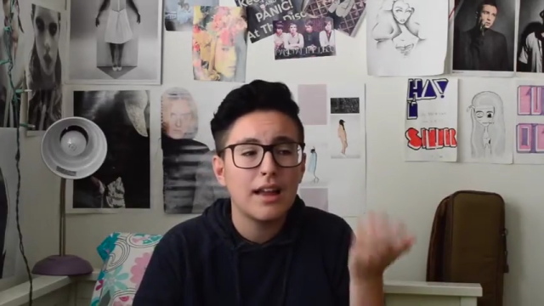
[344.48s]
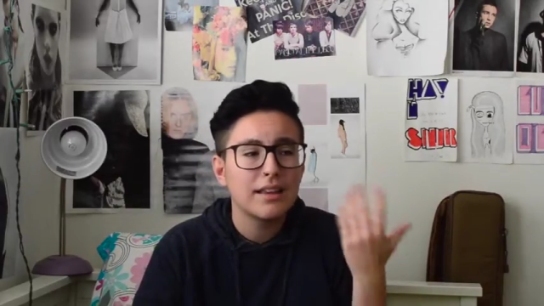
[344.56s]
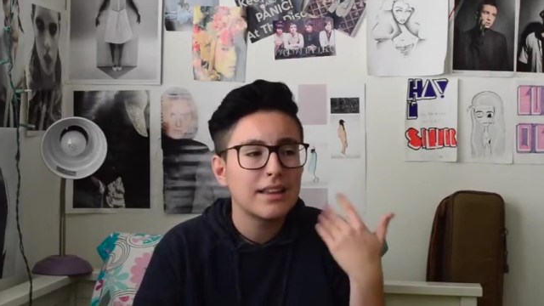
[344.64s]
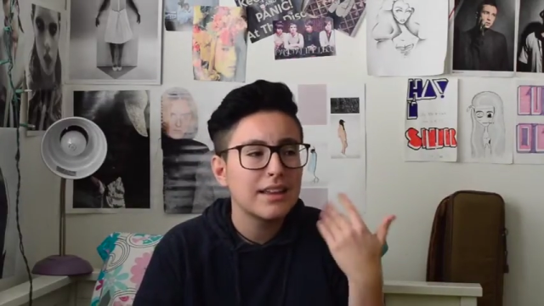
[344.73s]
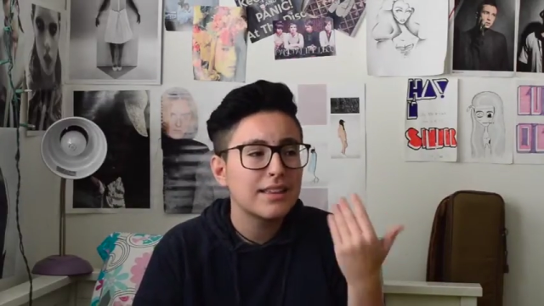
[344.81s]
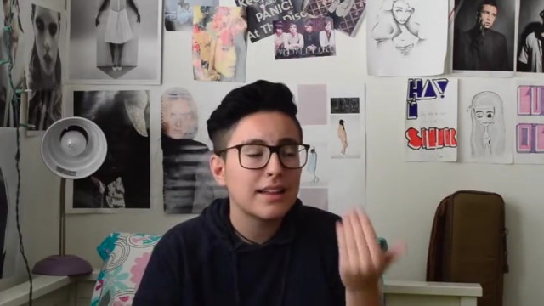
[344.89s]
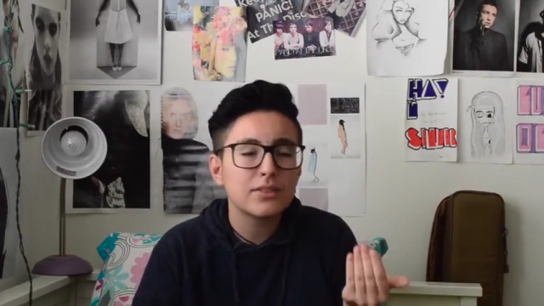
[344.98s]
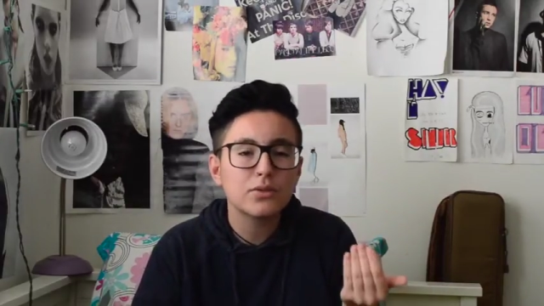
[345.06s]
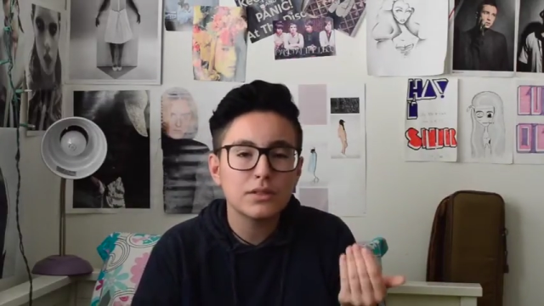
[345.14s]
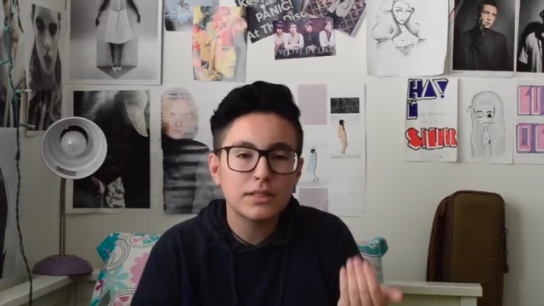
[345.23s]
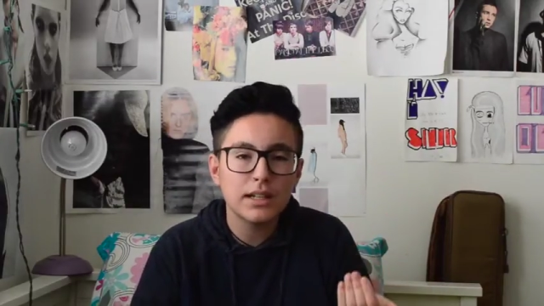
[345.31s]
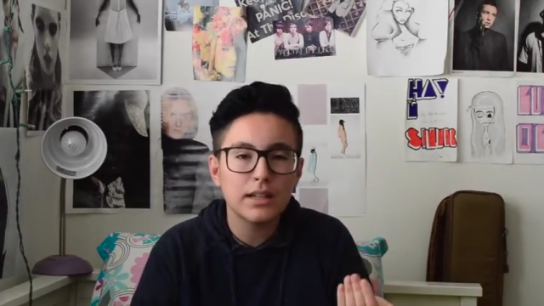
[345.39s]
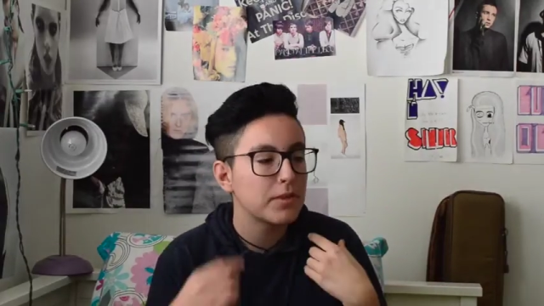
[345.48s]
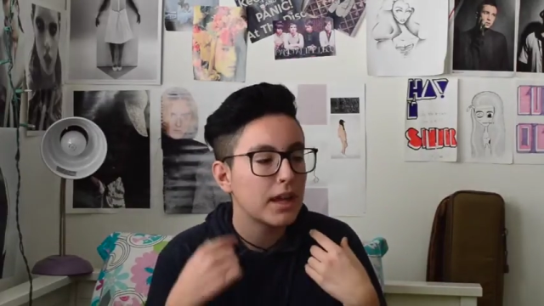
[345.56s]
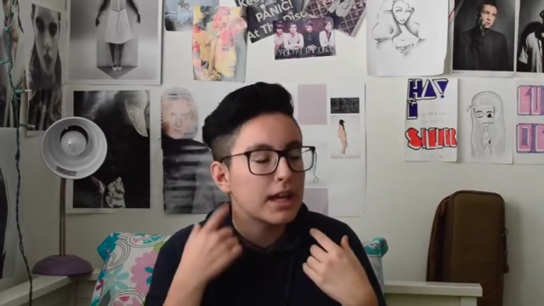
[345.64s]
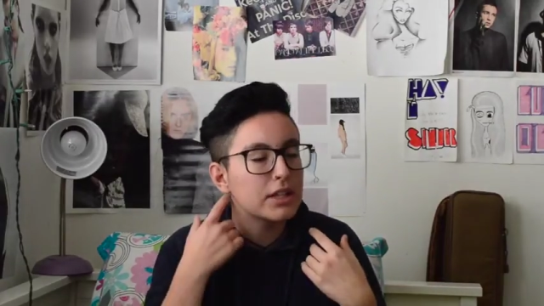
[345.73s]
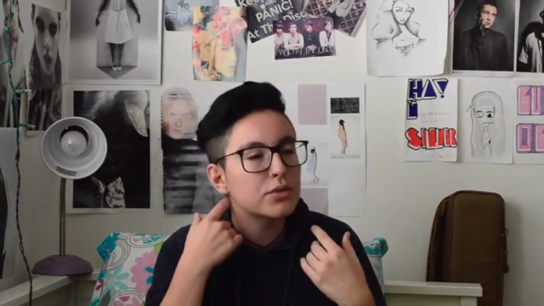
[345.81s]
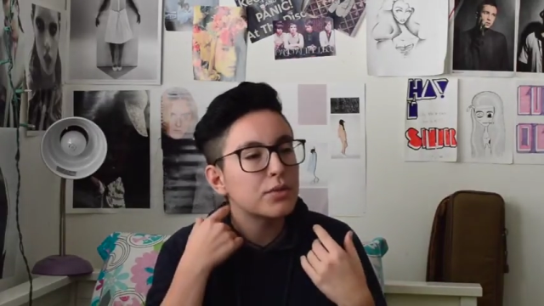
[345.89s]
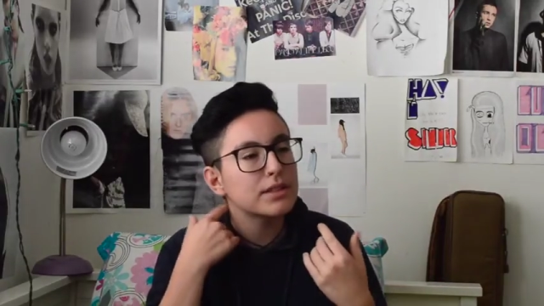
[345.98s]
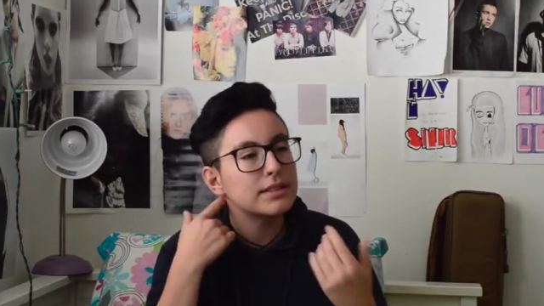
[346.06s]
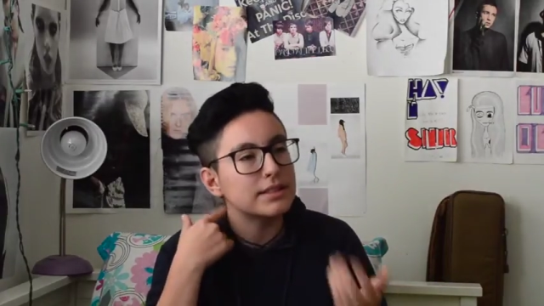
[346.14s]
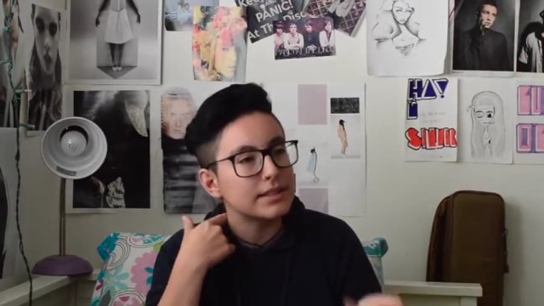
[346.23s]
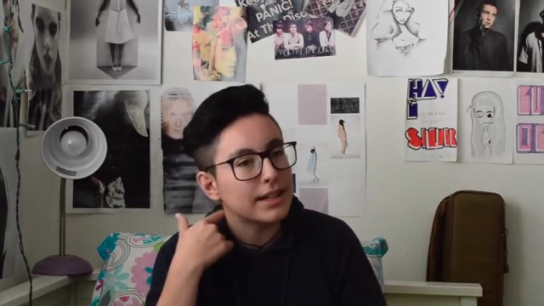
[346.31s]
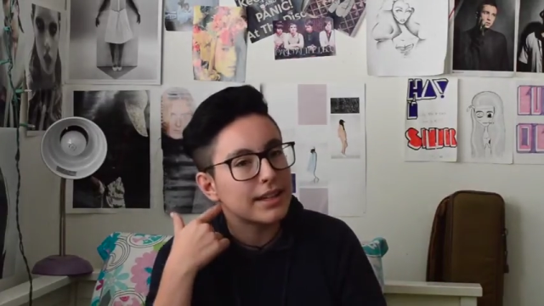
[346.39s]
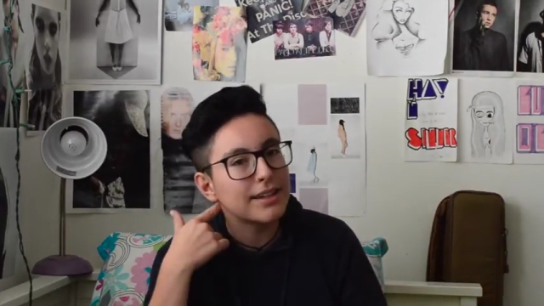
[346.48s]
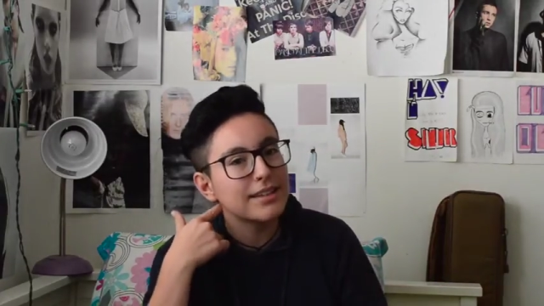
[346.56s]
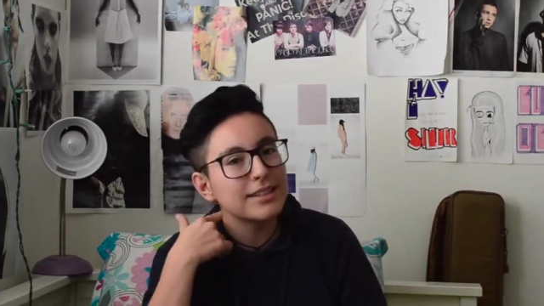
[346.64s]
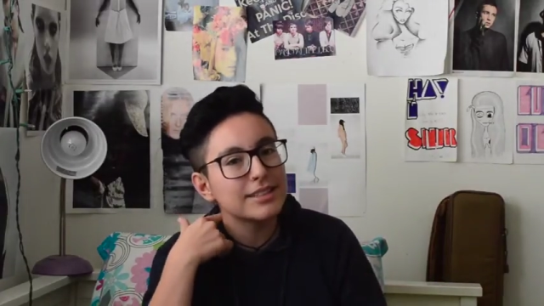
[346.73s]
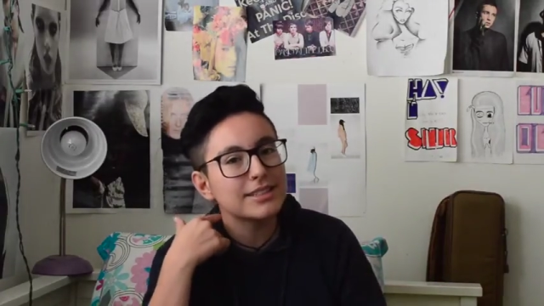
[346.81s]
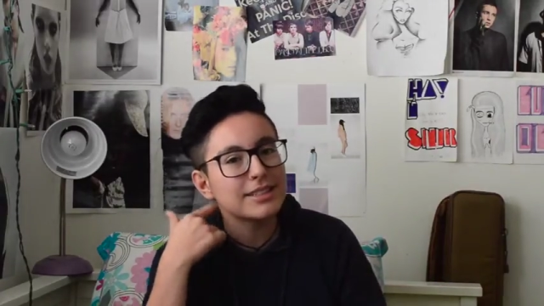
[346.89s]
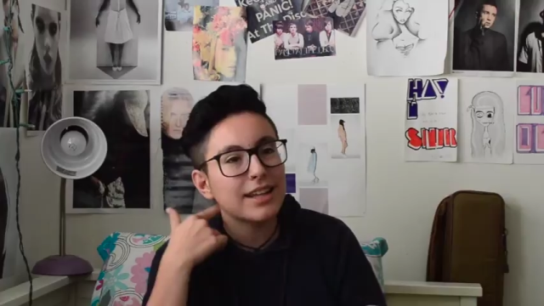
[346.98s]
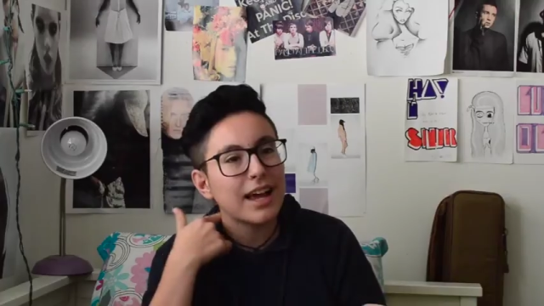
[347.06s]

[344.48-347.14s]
like, that's ridiculous. It's ridiculous